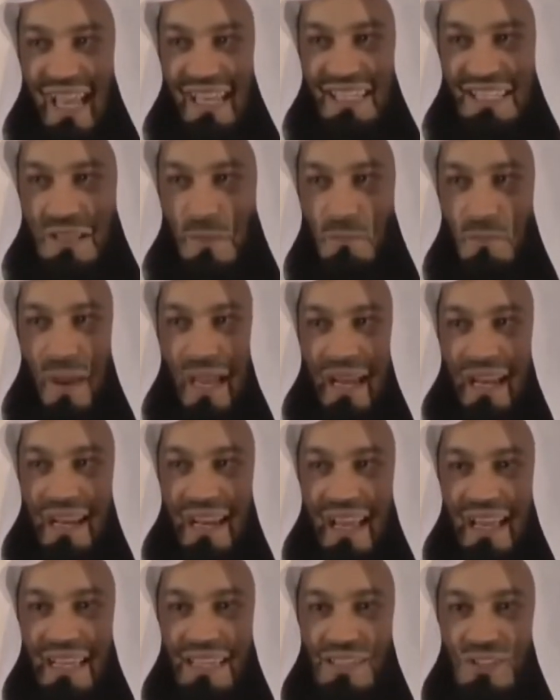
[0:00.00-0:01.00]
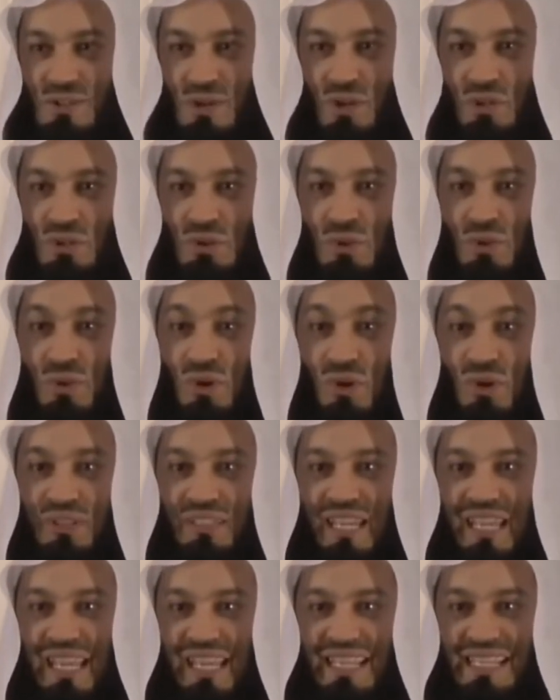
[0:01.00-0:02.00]
enter paradise not through your
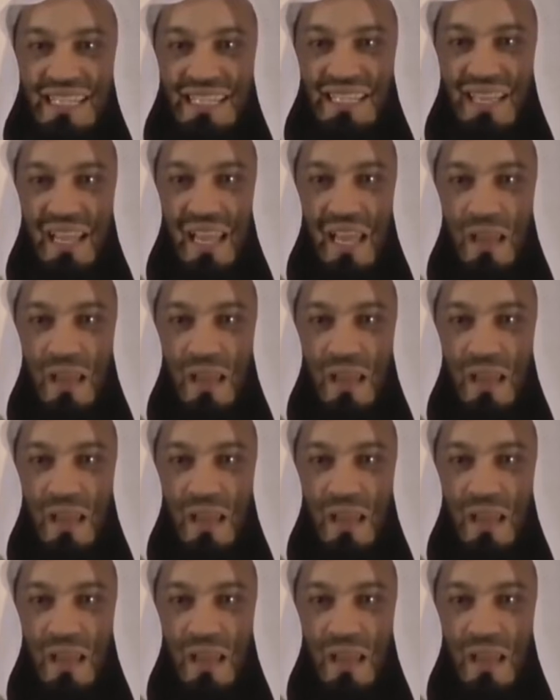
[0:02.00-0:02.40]
deeds,